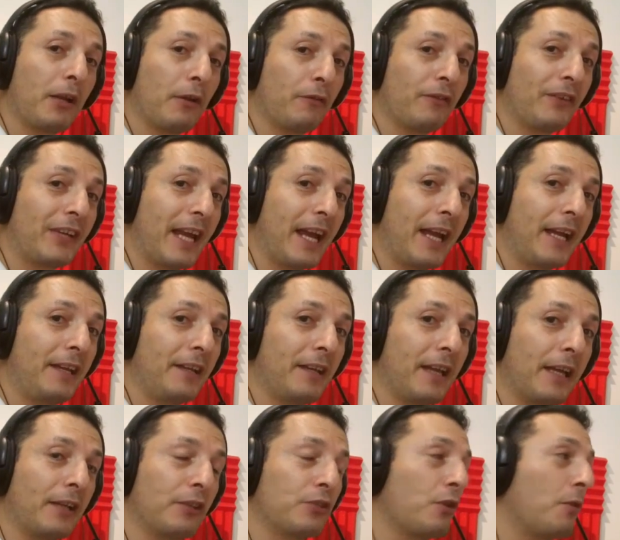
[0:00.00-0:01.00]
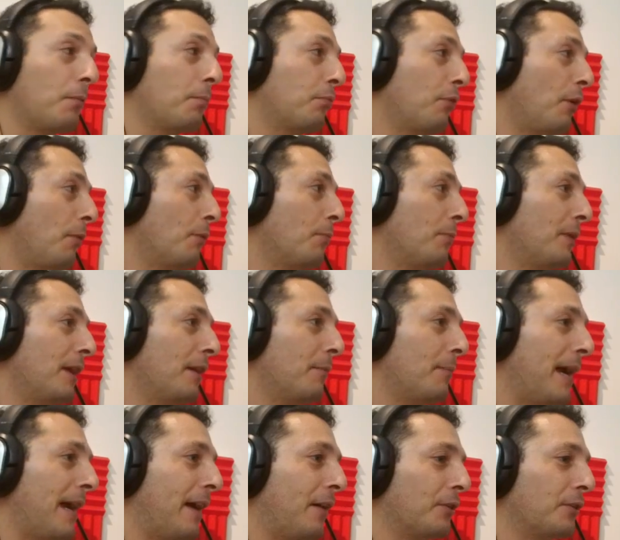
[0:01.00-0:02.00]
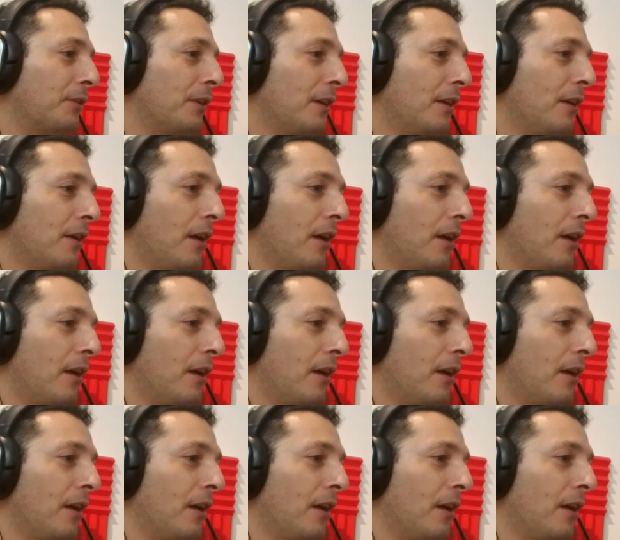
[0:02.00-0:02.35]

of gain there, so probably about,